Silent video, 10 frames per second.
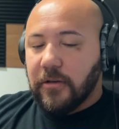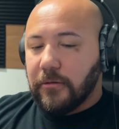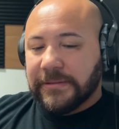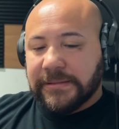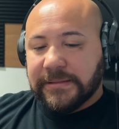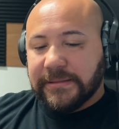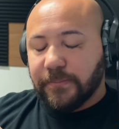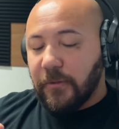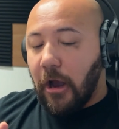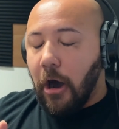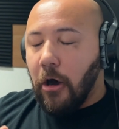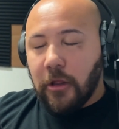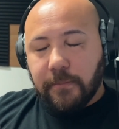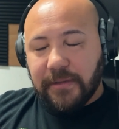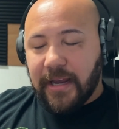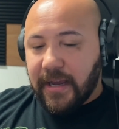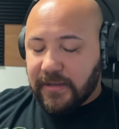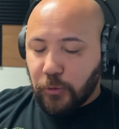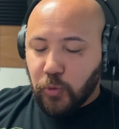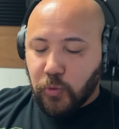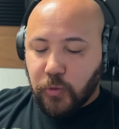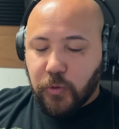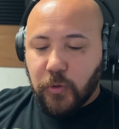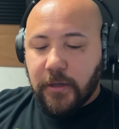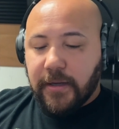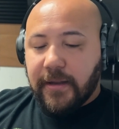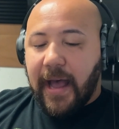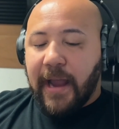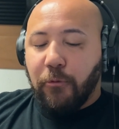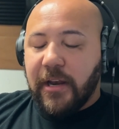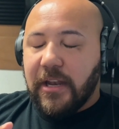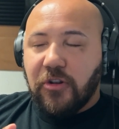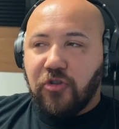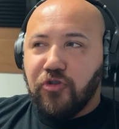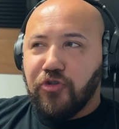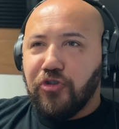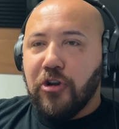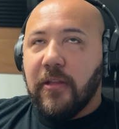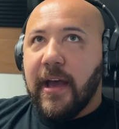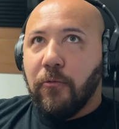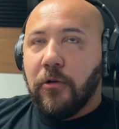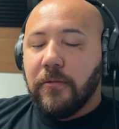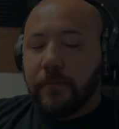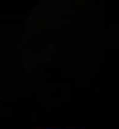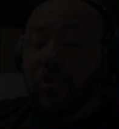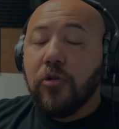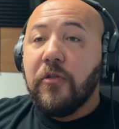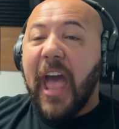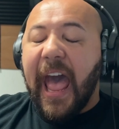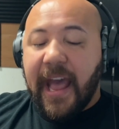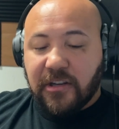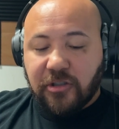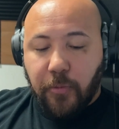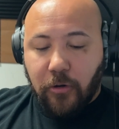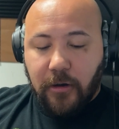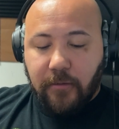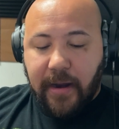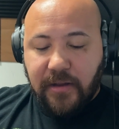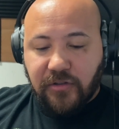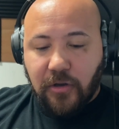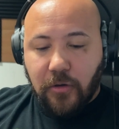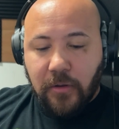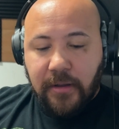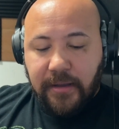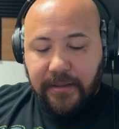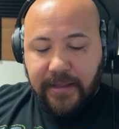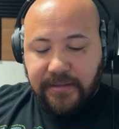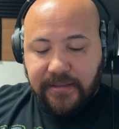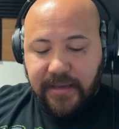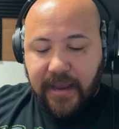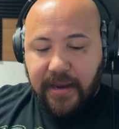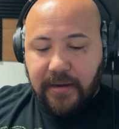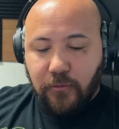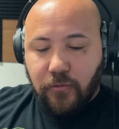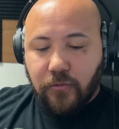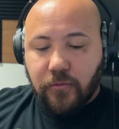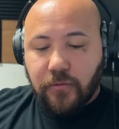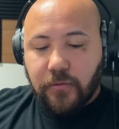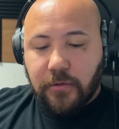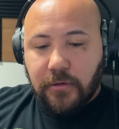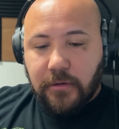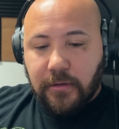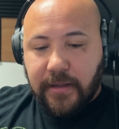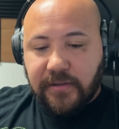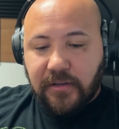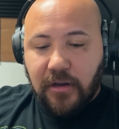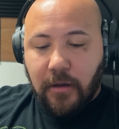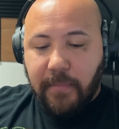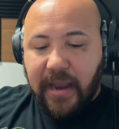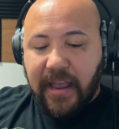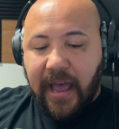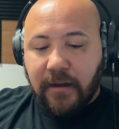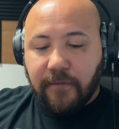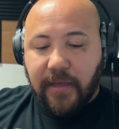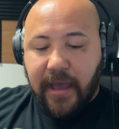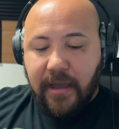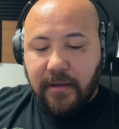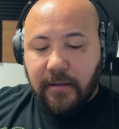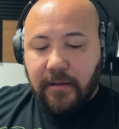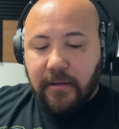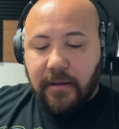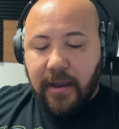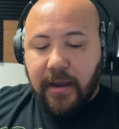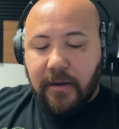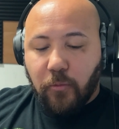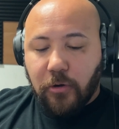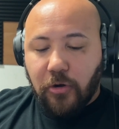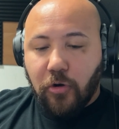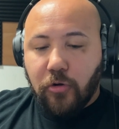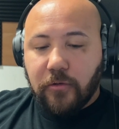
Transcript: So, all up, guys, ooh, I wouldn't do that one to the export, right? So let's say, let's come back out of that and we're